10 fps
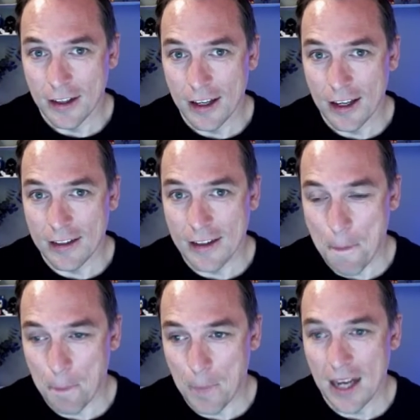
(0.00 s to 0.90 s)
is
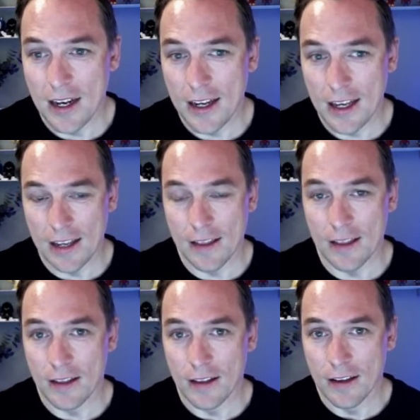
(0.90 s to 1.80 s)
embedded
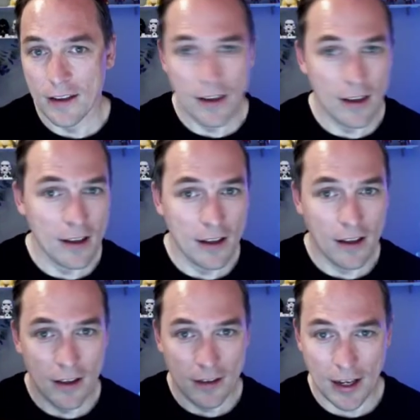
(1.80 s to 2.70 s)
in
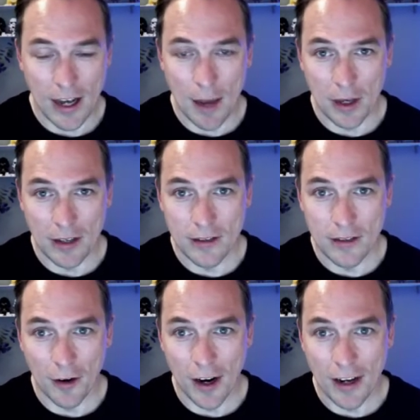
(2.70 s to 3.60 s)
Dynamics,
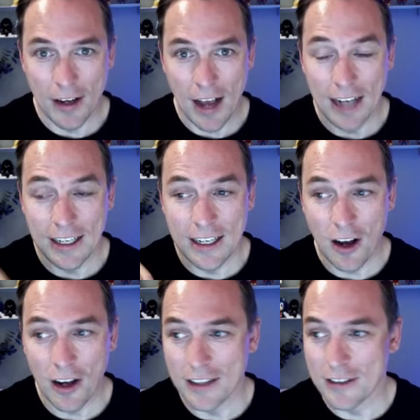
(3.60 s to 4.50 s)
all right? I did
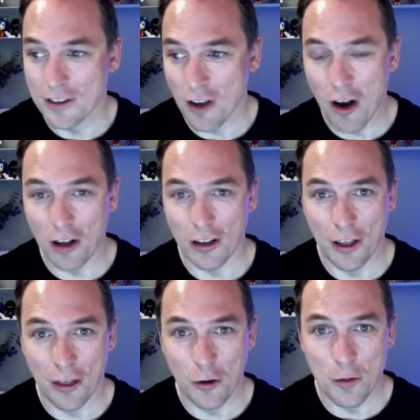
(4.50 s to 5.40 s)
not install a
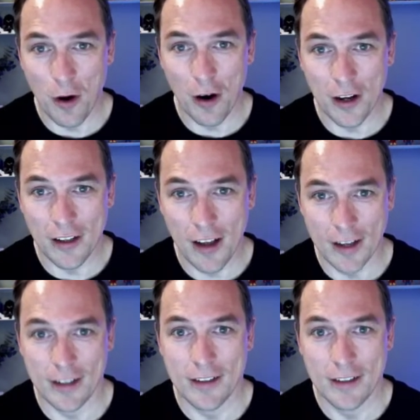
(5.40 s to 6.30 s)
third-party
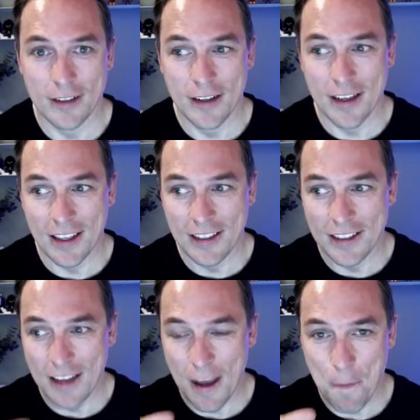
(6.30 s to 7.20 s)
client. This
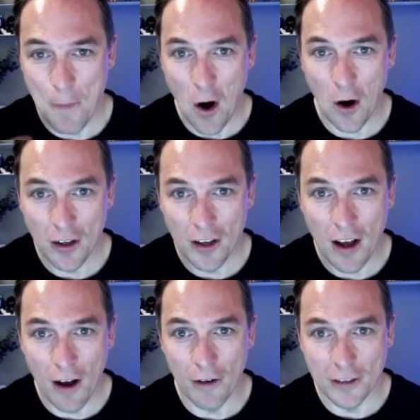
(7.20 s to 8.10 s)
is a part
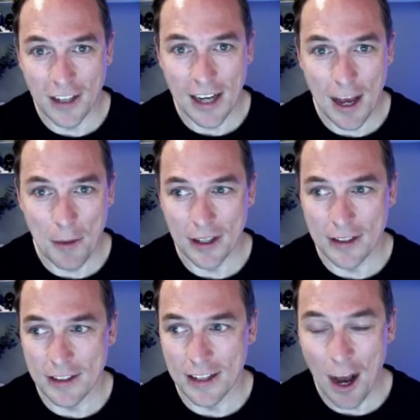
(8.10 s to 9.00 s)
of
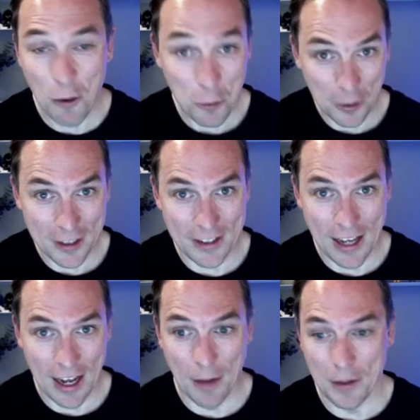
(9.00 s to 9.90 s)
Dynamics. And how cool isn't
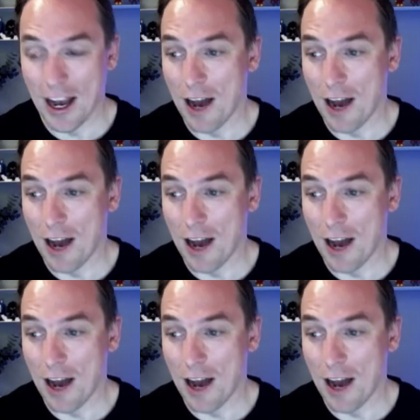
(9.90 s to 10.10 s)
that? I mean,